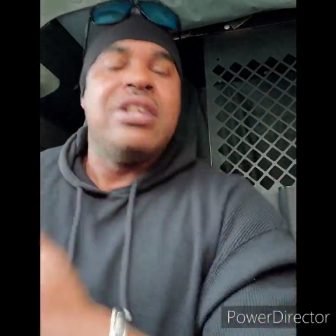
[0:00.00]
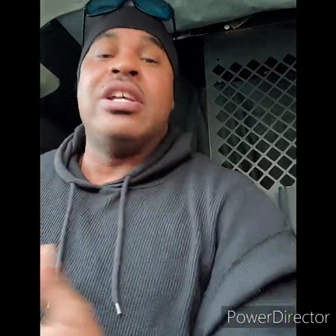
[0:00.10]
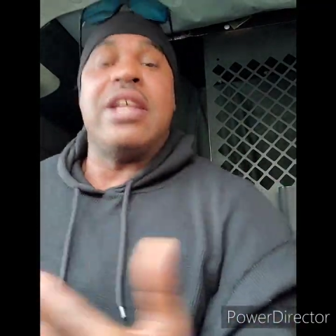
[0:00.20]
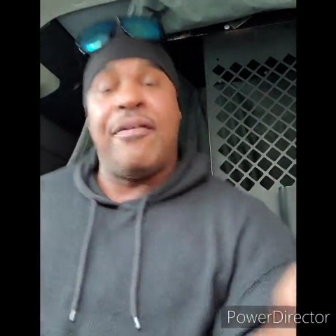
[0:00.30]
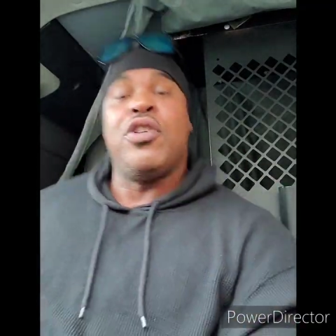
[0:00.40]

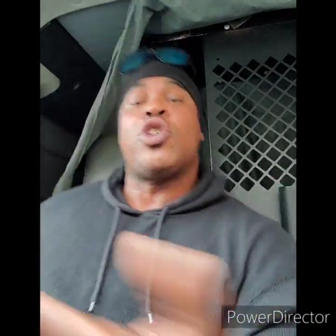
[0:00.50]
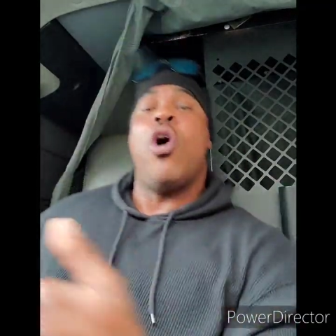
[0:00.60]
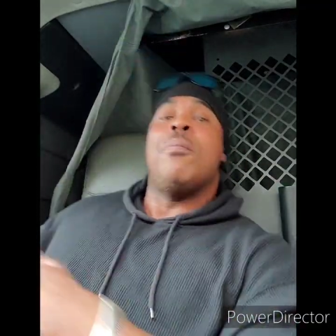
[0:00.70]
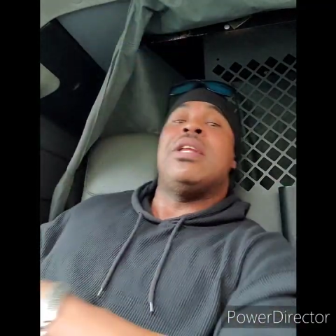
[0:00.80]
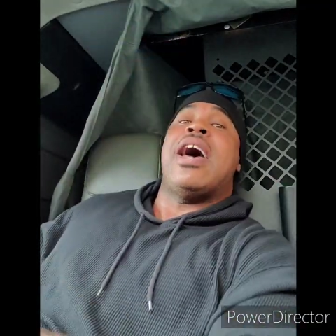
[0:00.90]
Look, if you
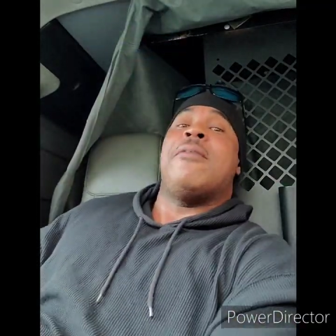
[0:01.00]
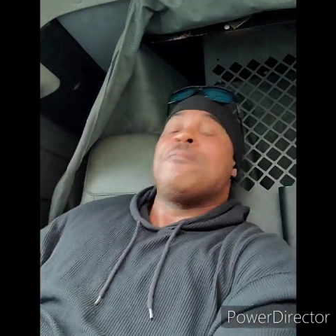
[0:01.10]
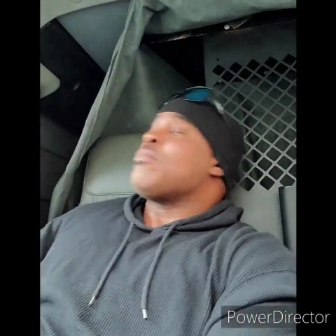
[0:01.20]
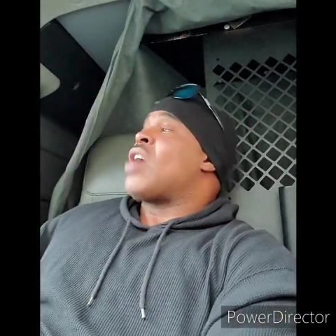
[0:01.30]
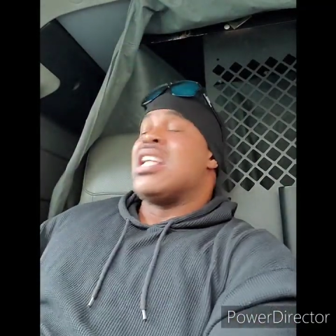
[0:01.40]
told me that
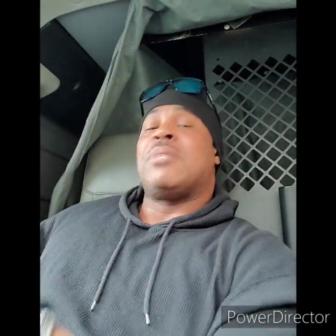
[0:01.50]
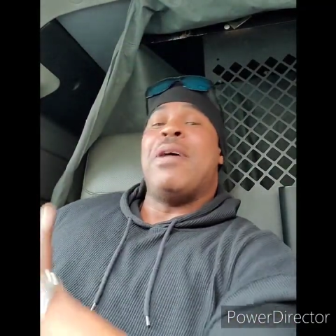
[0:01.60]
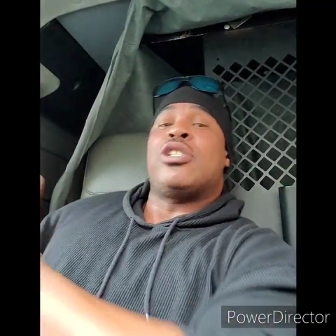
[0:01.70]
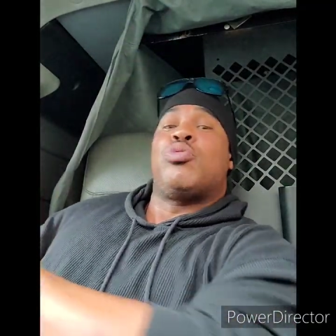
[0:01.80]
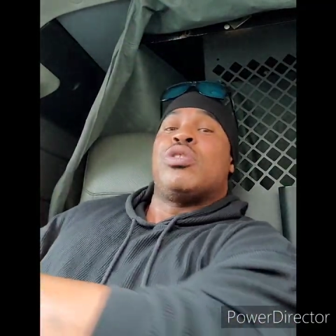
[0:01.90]

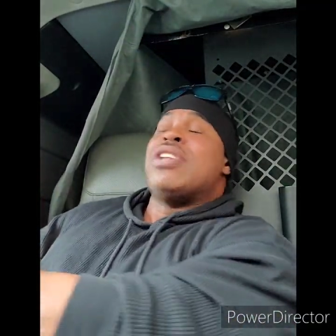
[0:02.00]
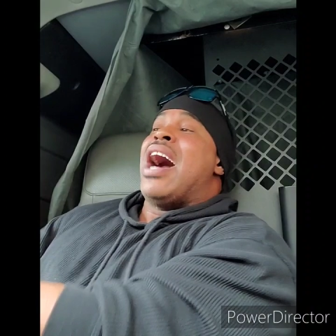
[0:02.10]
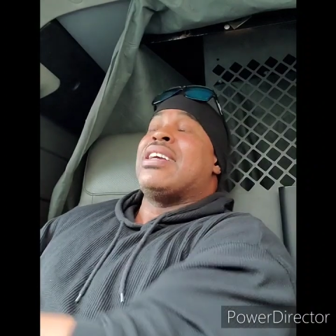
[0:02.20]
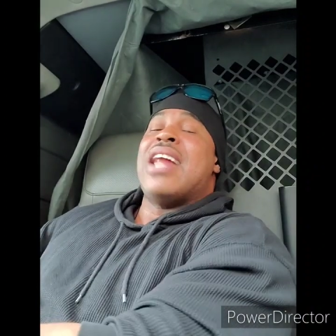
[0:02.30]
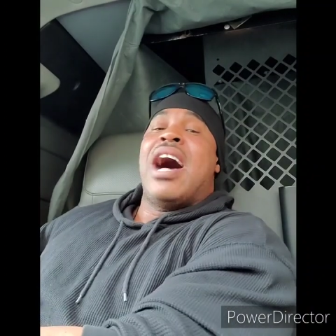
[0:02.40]
Spence was
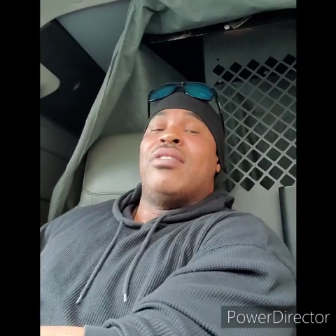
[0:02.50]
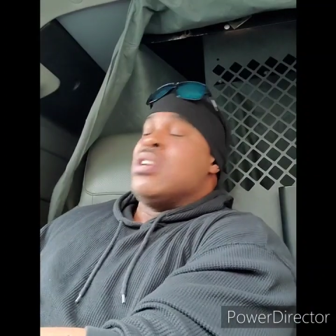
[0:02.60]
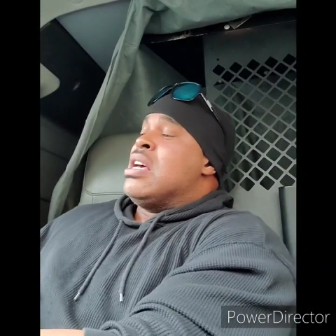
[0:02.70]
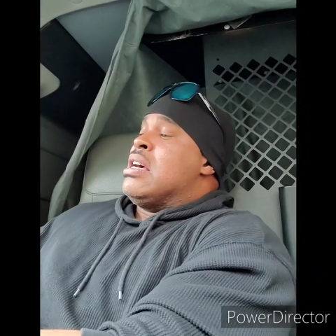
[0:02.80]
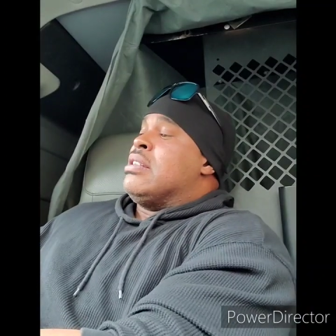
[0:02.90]
knocking out
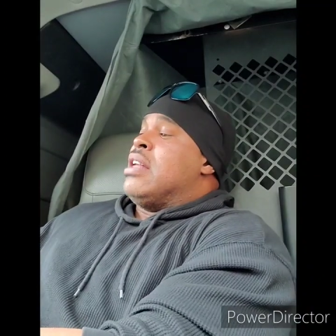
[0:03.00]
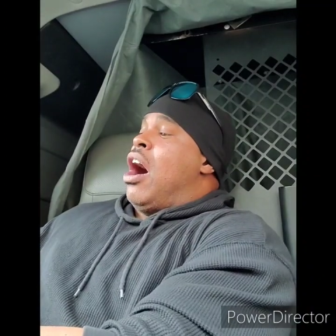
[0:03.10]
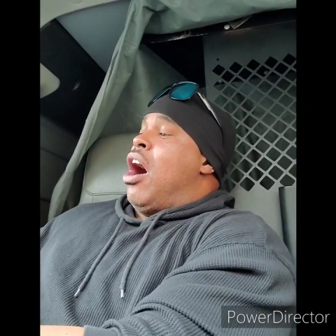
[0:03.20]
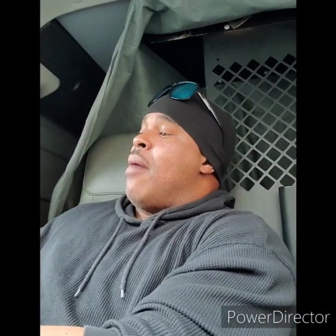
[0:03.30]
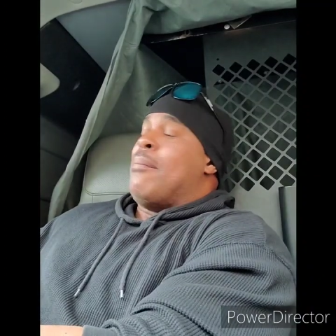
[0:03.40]

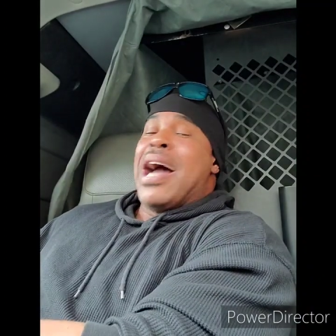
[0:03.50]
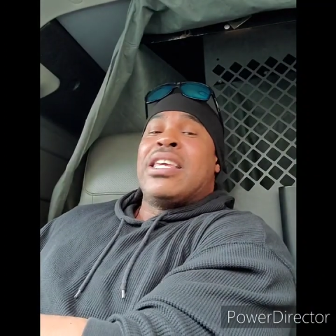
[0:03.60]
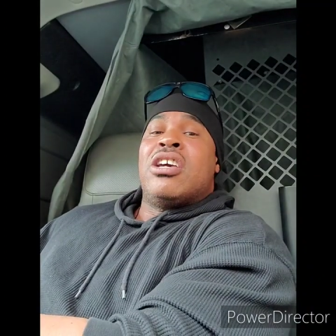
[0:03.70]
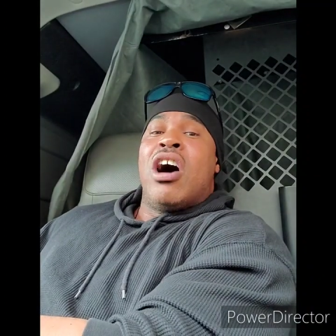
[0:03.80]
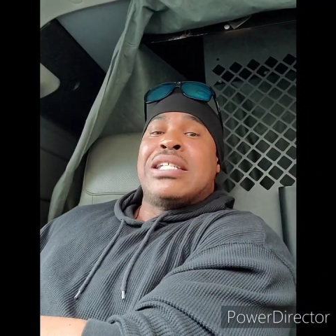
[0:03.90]

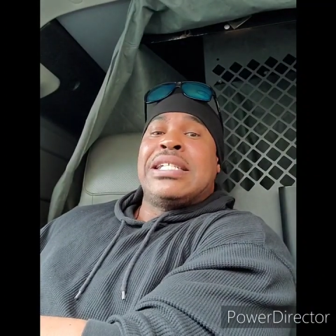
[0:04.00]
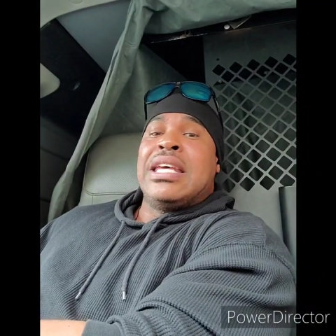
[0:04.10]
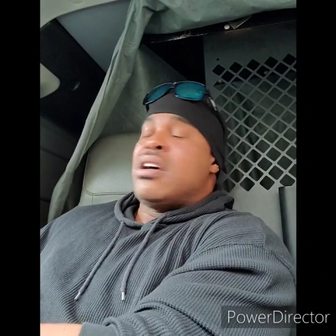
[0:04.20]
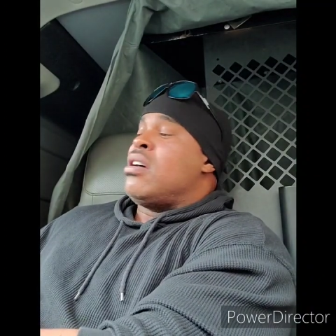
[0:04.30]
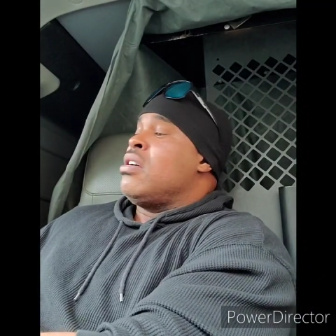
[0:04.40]
Mikey
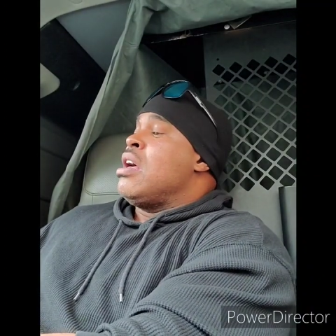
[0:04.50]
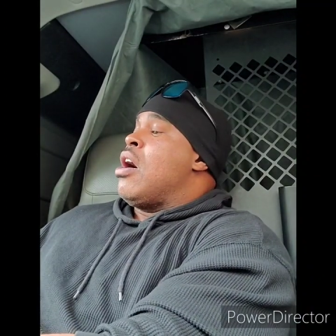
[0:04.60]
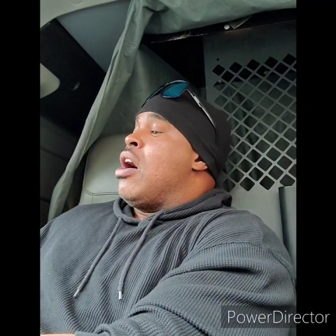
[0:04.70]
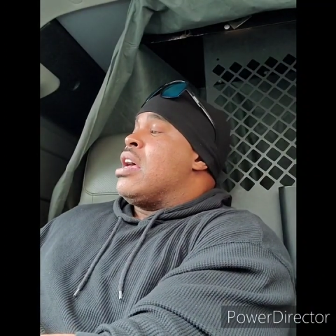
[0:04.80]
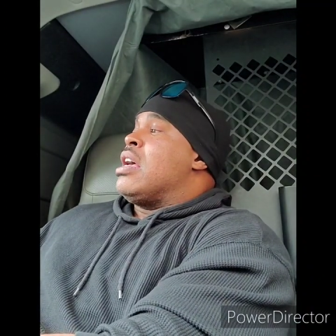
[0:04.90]
Garcia,
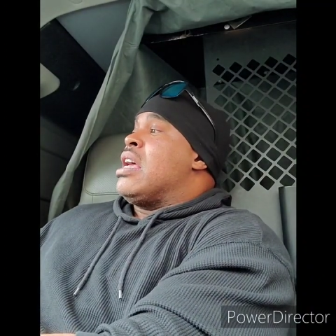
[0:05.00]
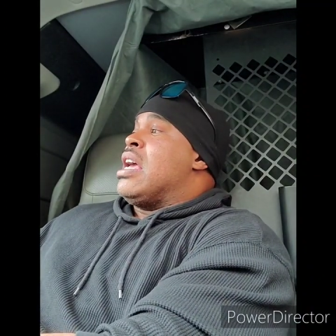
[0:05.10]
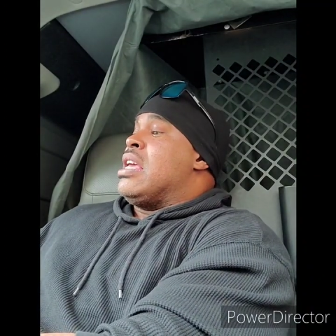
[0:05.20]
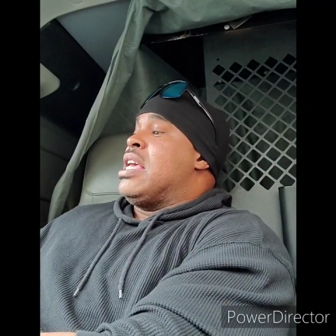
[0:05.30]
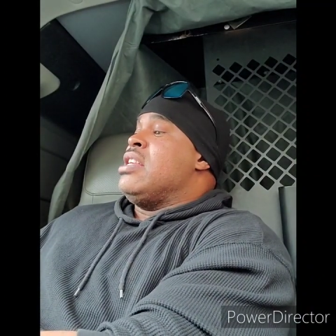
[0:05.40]

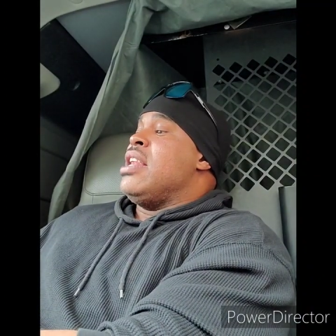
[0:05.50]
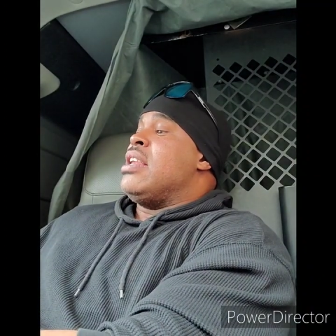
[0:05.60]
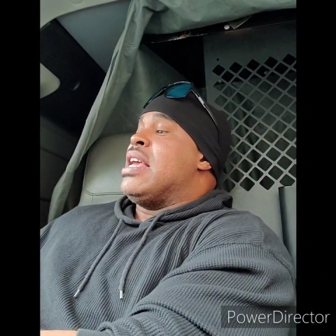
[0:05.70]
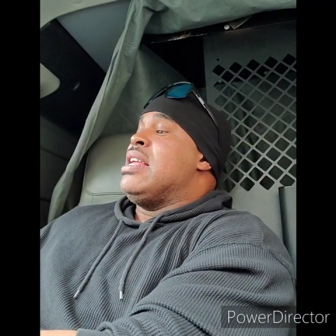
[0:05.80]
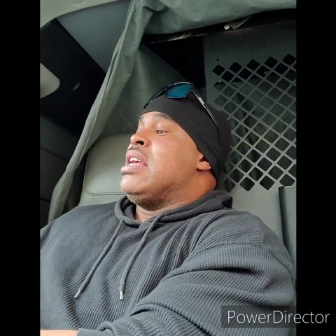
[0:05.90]
he
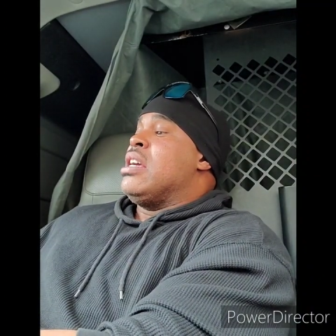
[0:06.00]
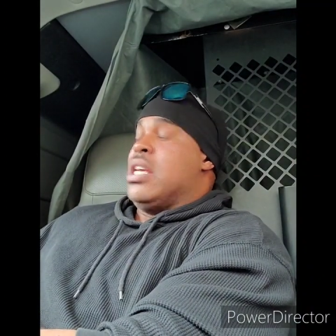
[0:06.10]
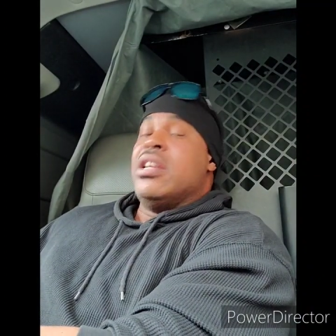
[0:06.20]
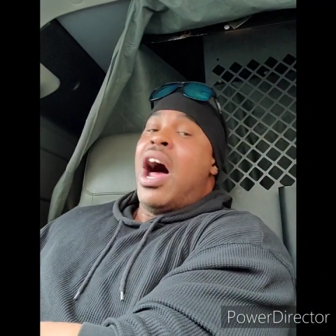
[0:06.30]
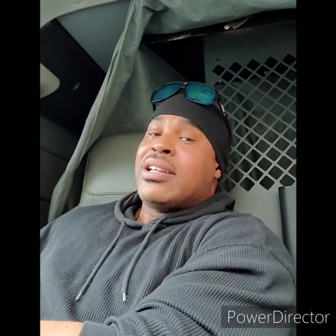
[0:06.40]

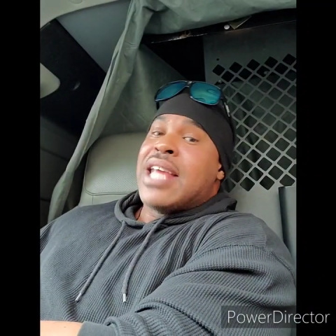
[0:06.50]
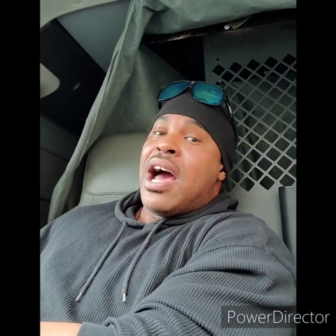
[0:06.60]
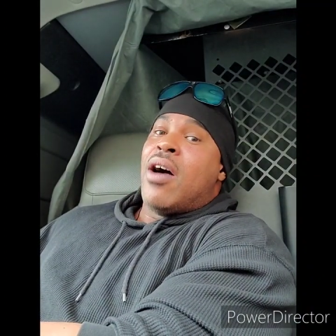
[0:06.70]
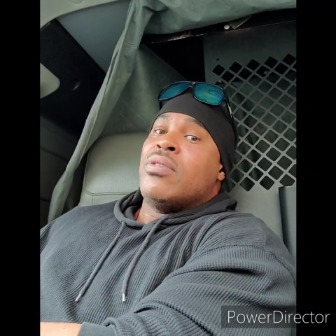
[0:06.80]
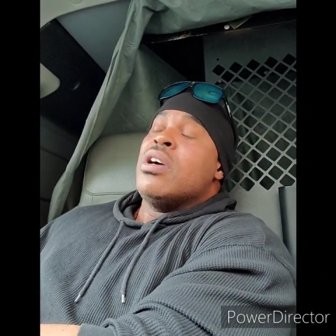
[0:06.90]
knocked
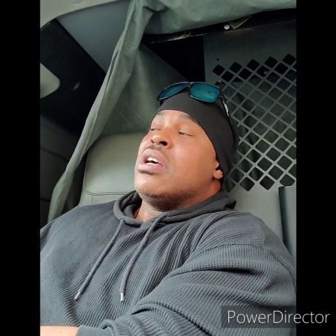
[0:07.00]
down